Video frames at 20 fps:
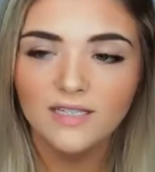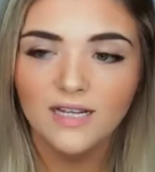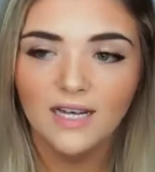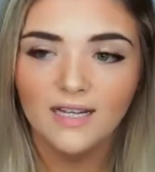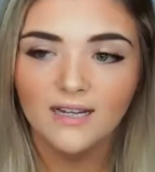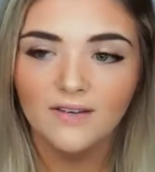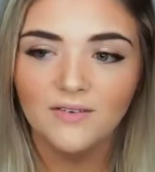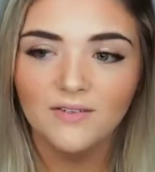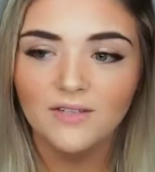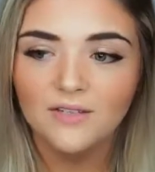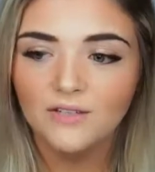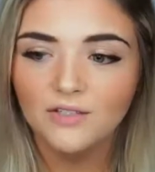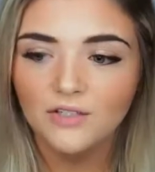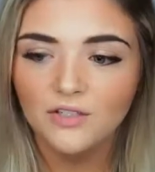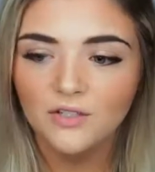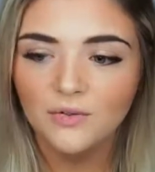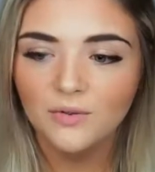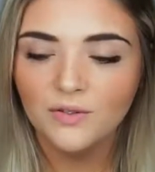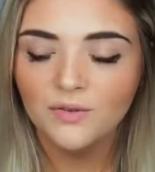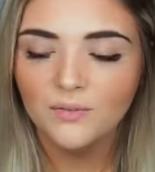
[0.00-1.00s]
It had everything to
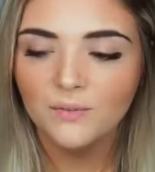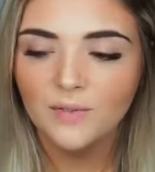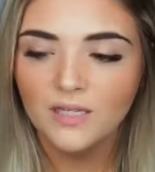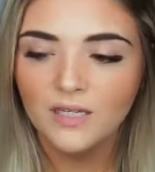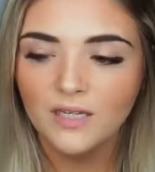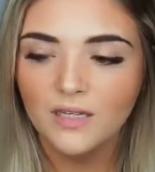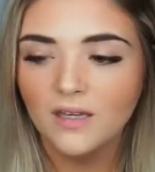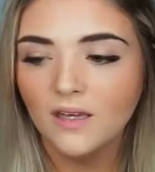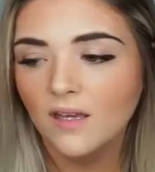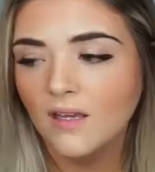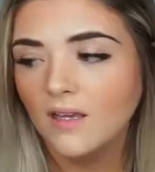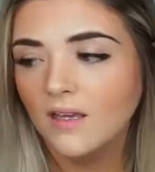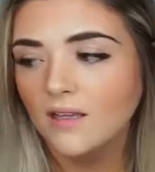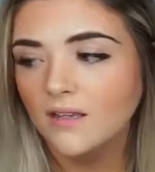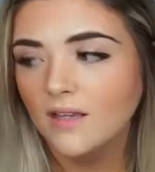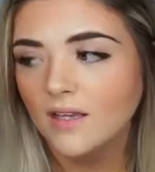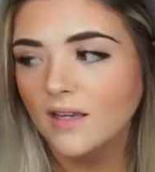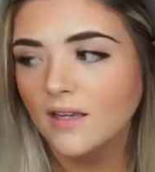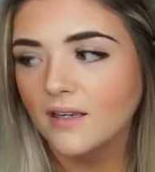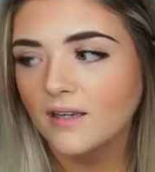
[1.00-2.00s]
do with me
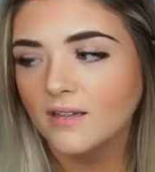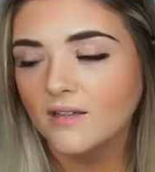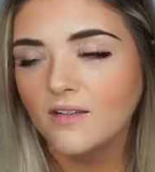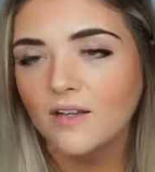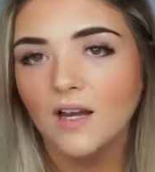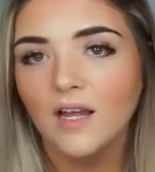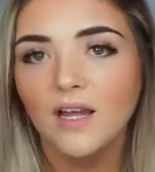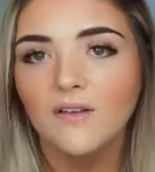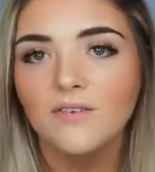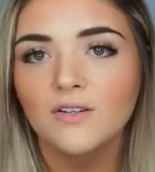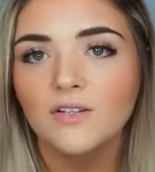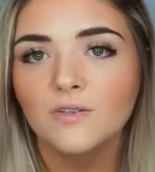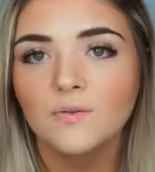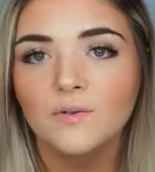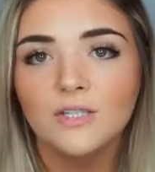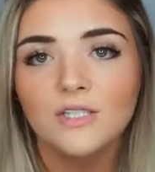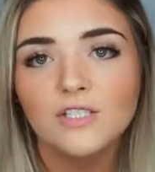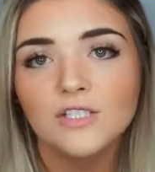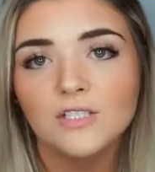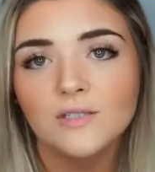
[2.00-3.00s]
like not having good
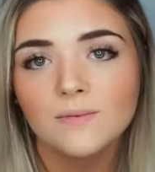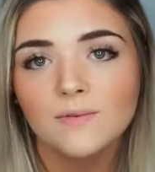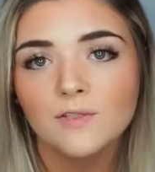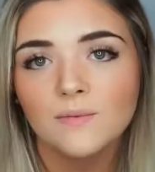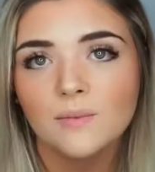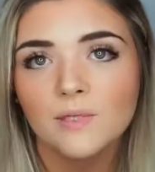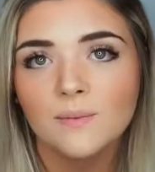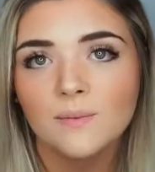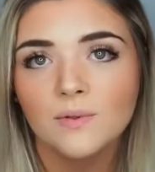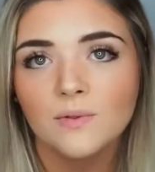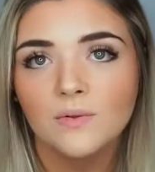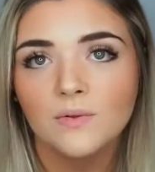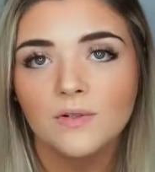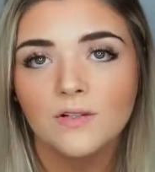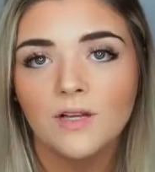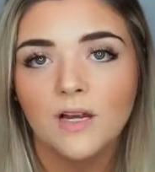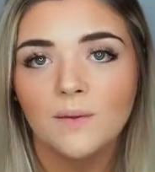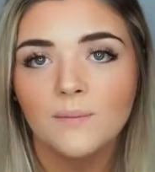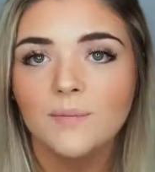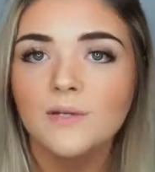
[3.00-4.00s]
relationships with people or
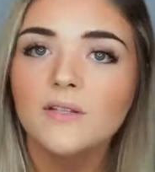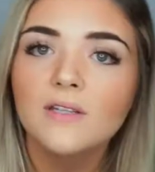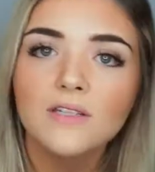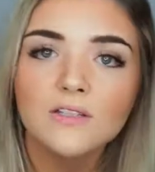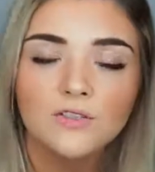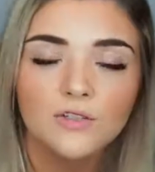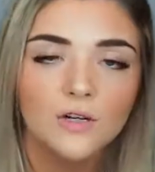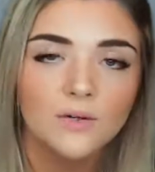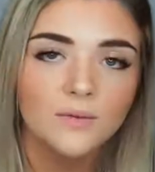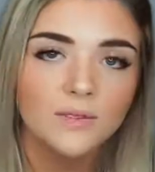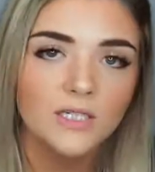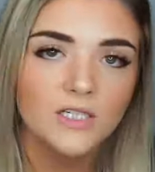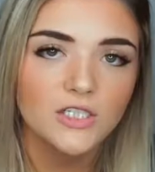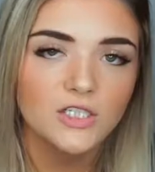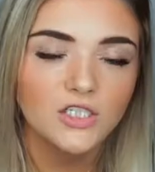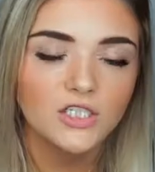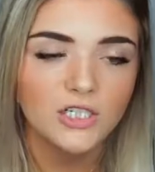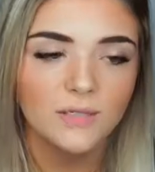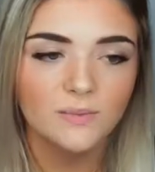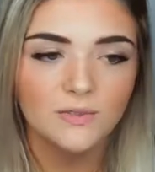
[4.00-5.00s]
not building strong
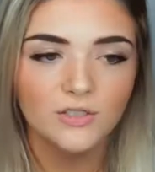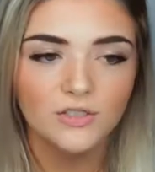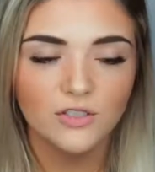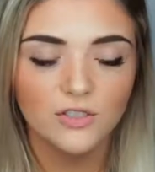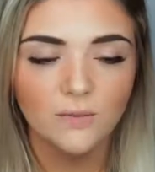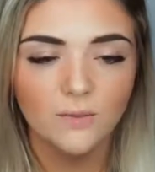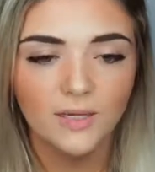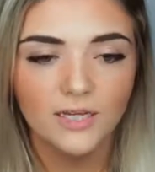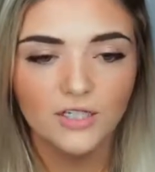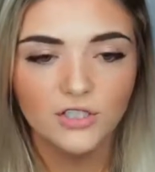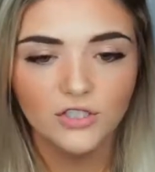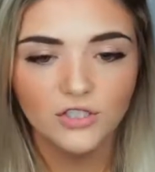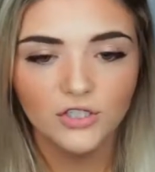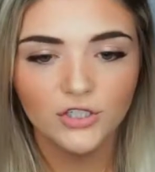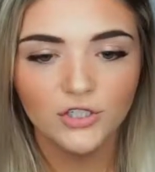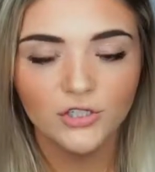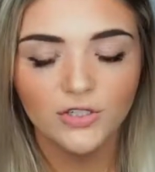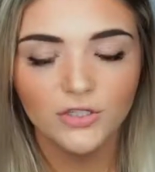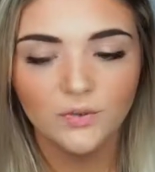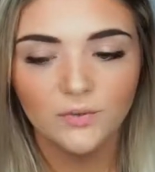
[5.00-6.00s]
relationships. So make
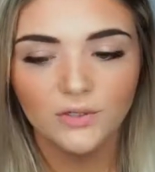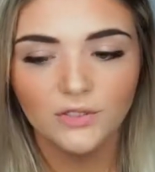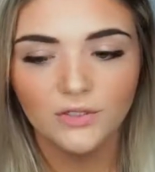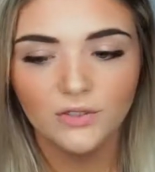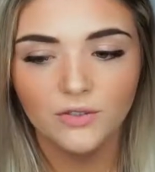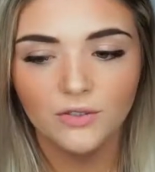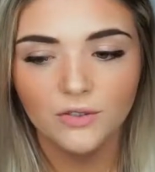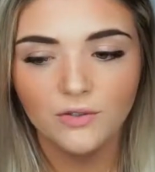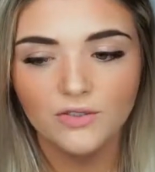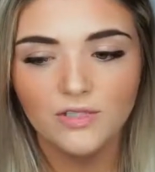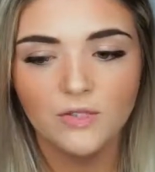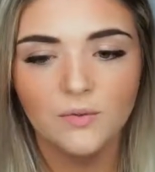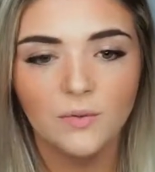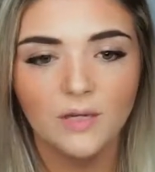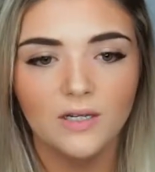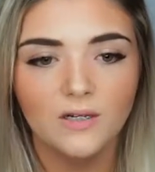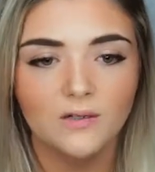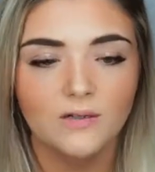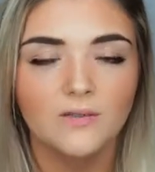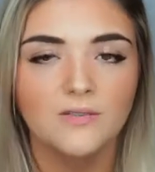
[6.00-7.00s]
sure that when you're losing
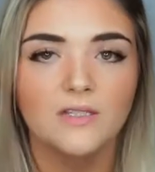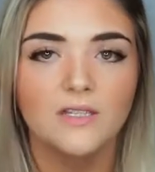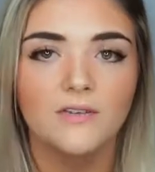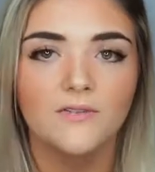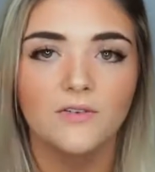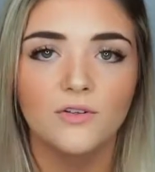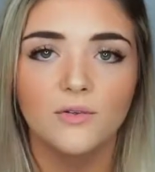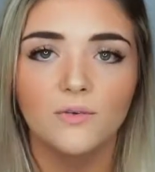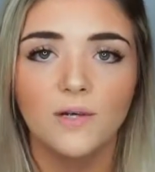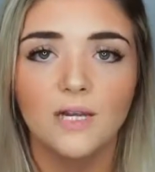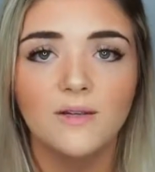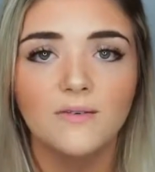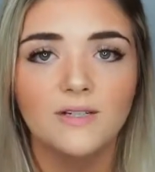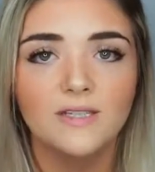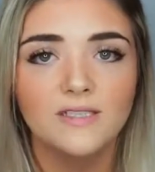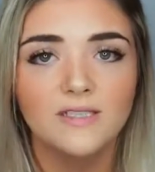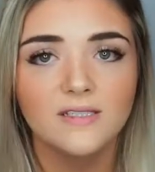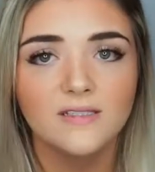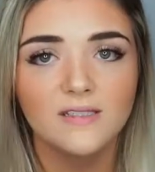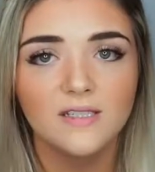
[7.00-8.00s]
weight, you're losing it for the right
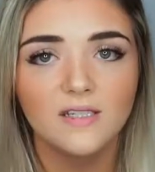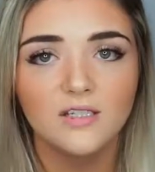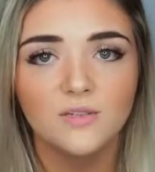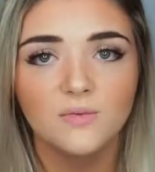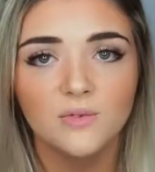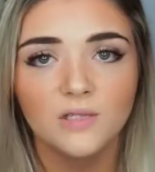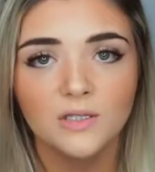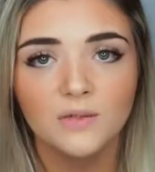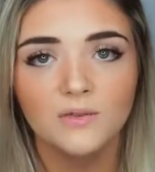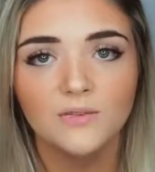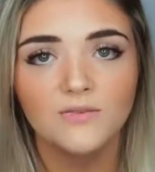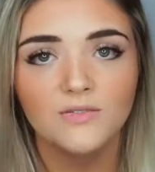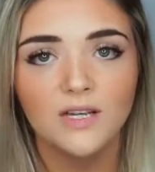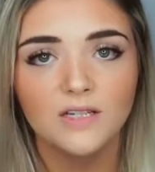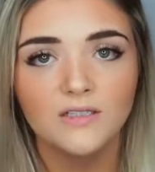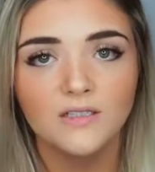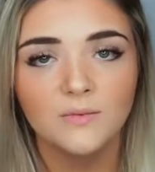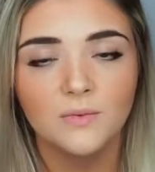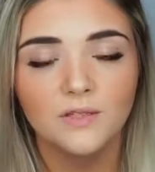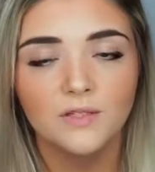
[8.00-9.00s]
reasons and you really
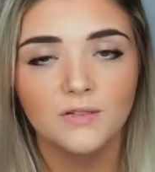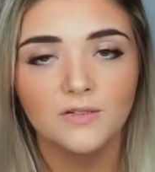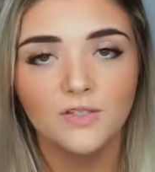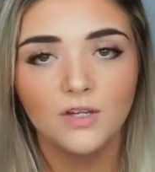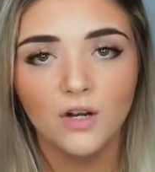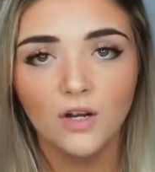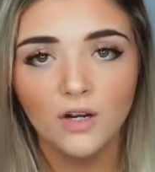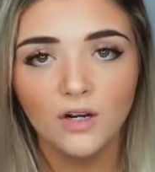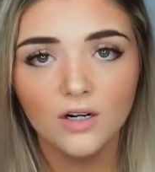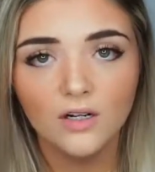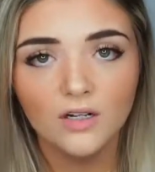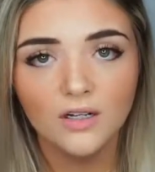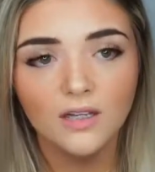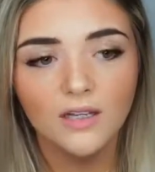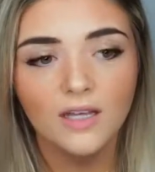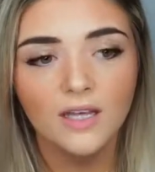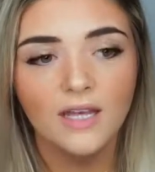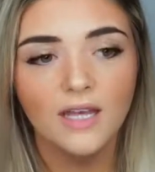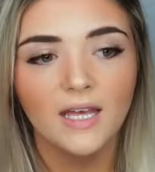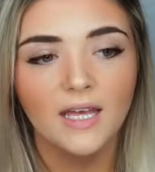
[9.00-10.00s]
reflect on what those
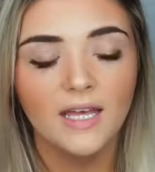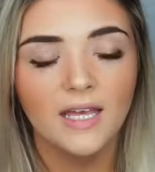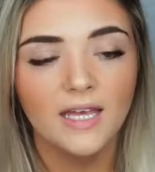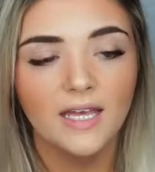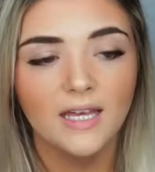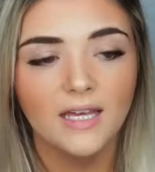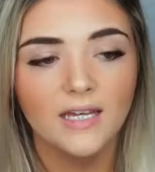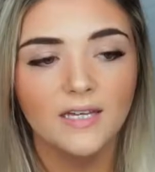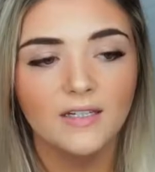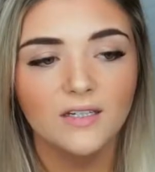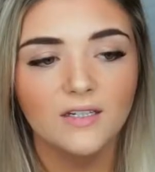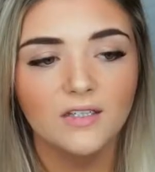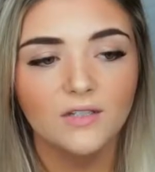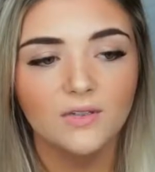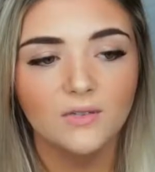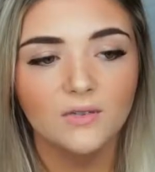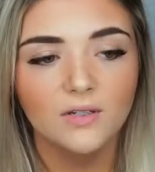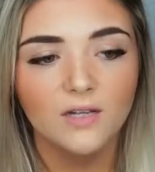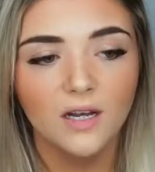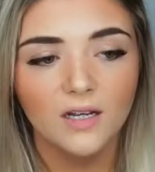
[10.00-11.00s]
are and
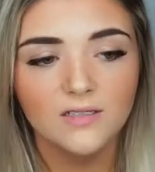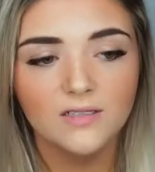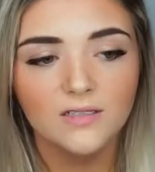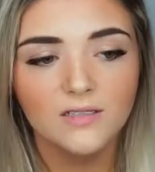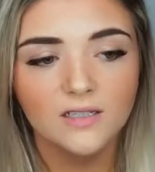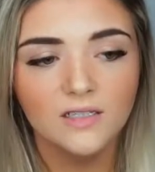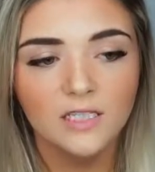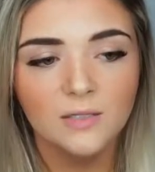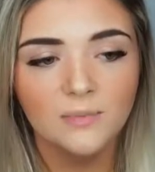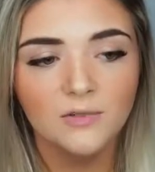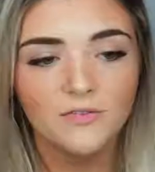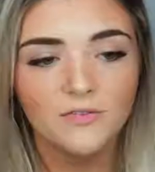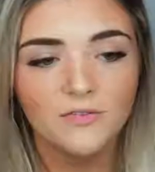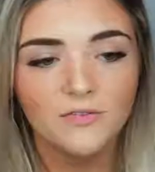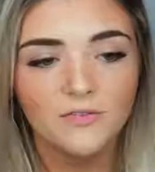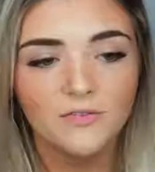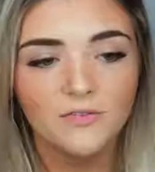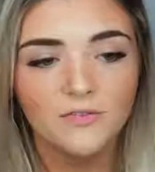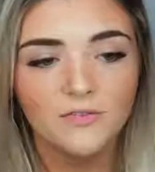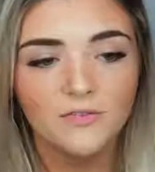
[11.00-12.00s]
you constantly keep your
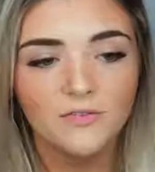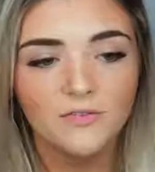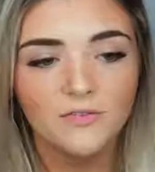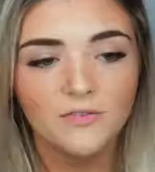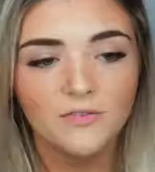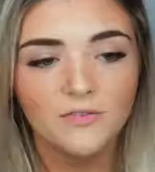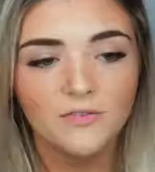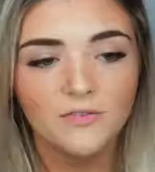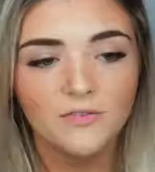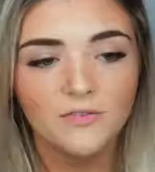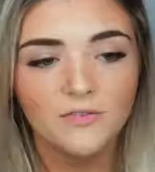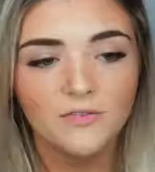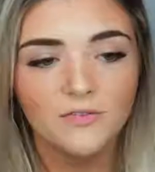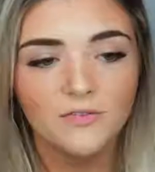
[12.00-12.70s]
focus on